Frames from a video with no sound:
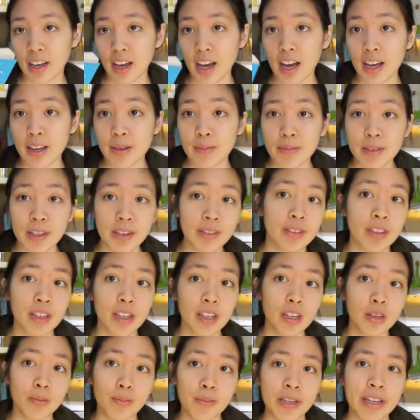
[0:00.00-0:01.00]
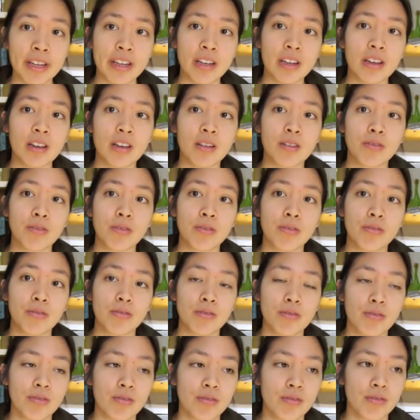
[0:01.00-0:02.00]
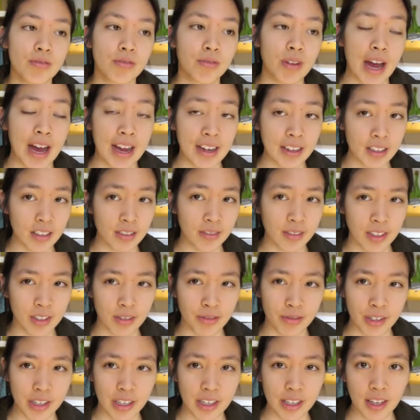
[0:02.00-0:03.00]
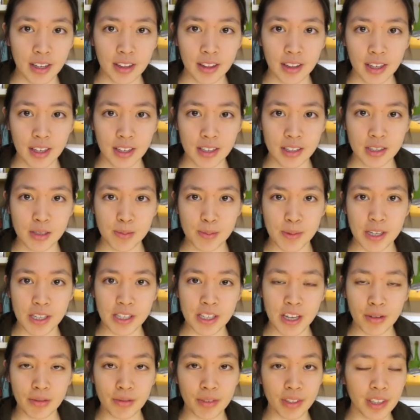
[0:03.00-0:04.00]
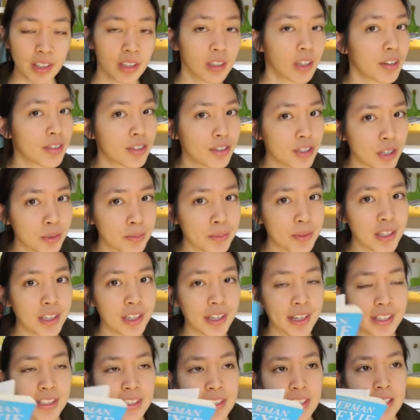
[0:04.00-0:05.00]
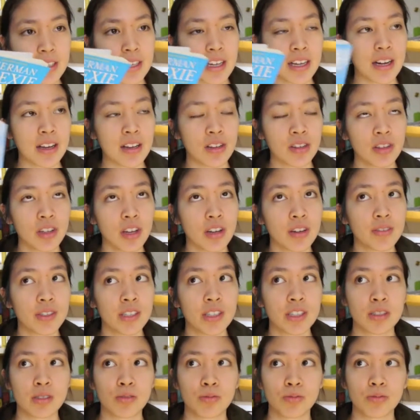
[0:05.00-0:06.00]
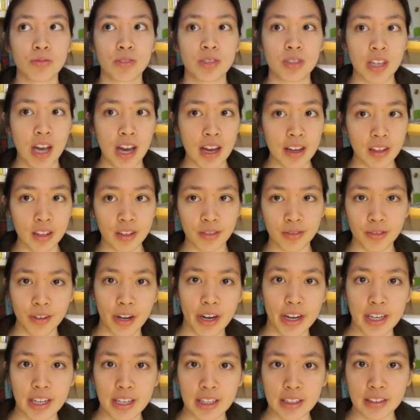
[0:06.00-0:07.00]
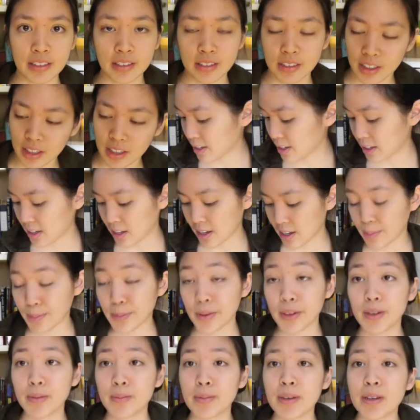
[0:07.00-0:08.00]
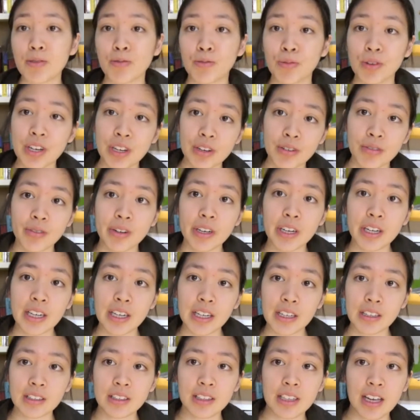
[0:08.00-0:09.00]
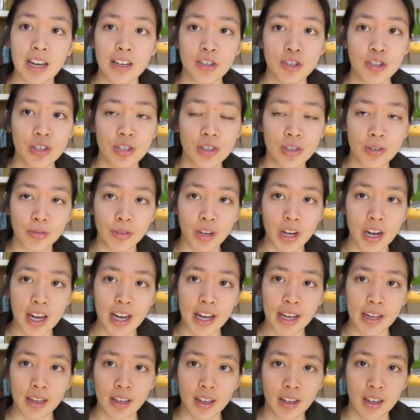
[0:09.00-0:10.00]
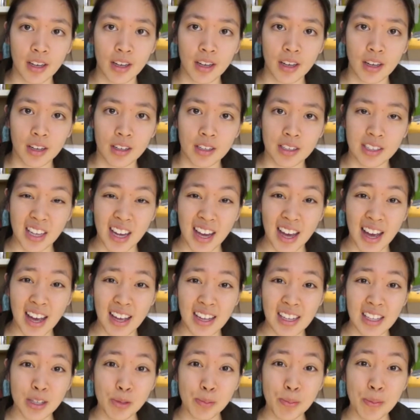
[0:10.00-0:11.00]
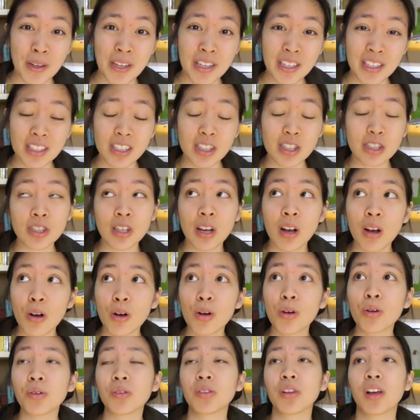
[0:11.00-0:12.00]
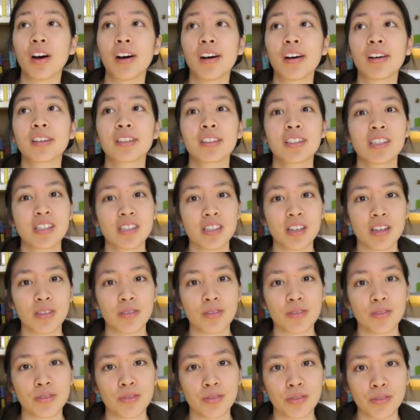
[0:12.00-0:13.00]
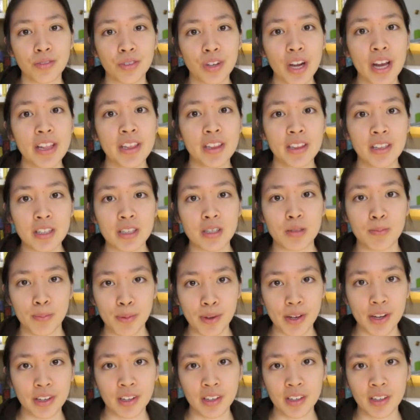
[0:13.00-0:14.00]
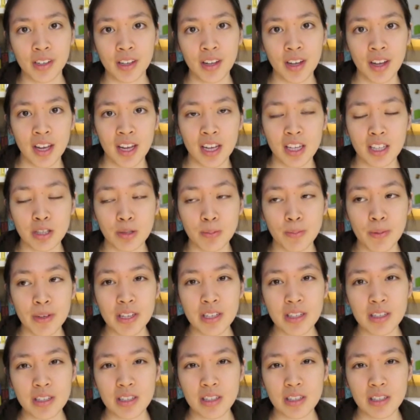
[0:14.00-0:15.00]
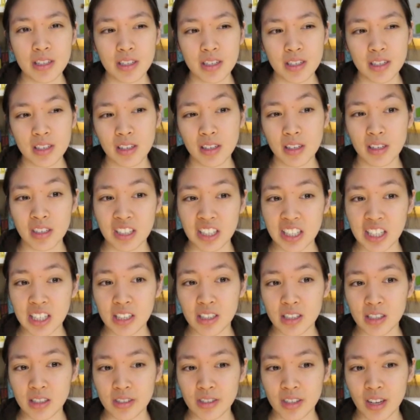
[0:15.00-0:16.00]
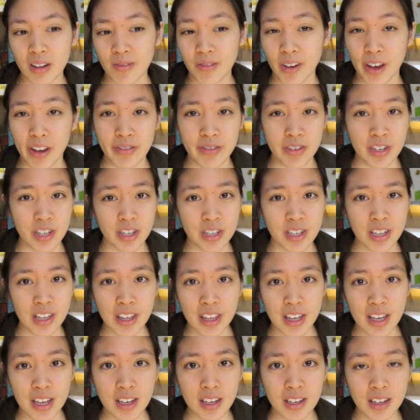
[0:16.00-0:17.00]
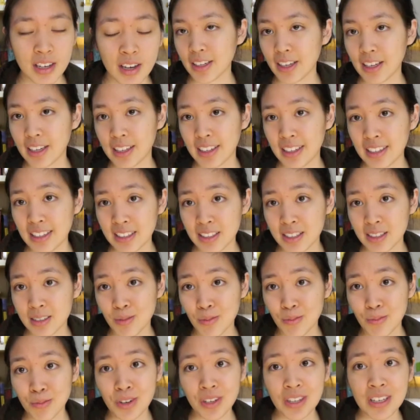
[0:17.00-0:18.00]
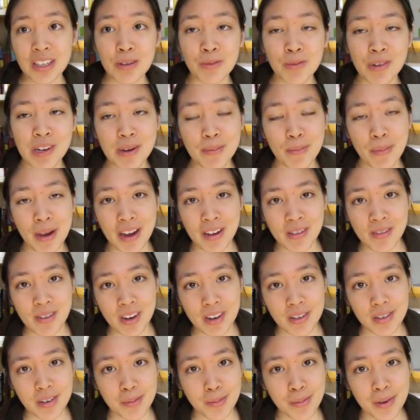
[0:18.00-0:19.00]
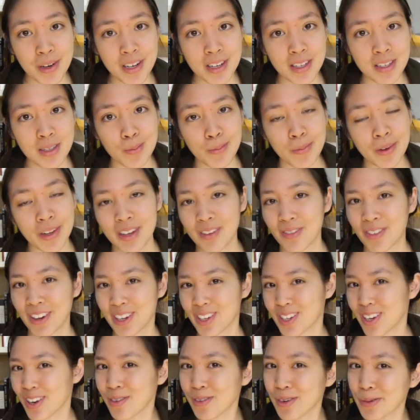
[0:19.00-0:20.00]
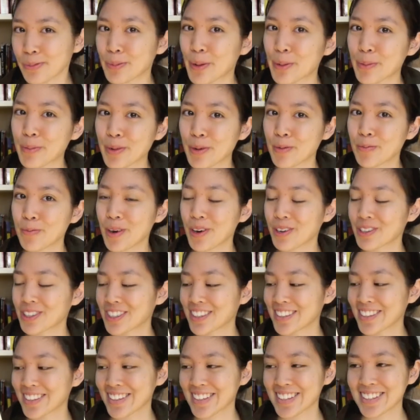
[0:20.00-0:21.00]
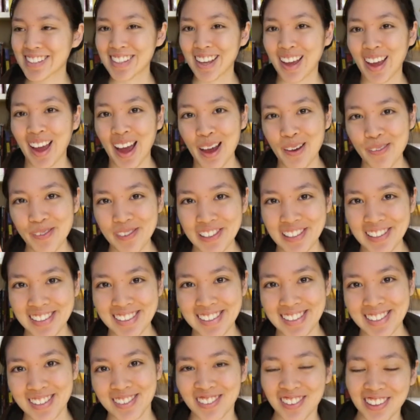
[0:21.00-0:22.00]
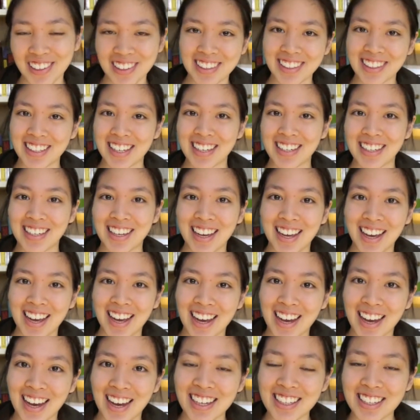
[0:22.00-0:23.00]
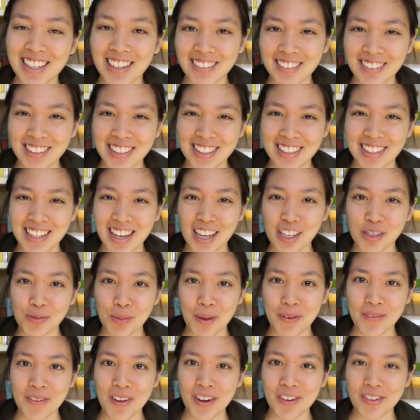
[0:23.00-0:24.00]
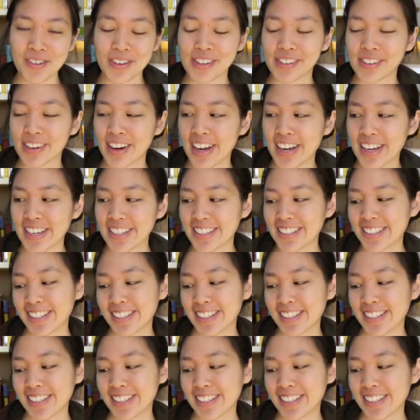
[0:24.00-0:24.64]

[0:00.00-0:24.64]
I'm definitely going to be actively reading this because I really love Sherman Alexie and I love his style of writing. I'm going to be rereading Catcher in the Rye because it's been so long since I've read this book. It's been years, like 5 years I think. It is really one of my favorite books, but if I don't remember most of the things that happened in this book, then I can't really say it's my favorite, right?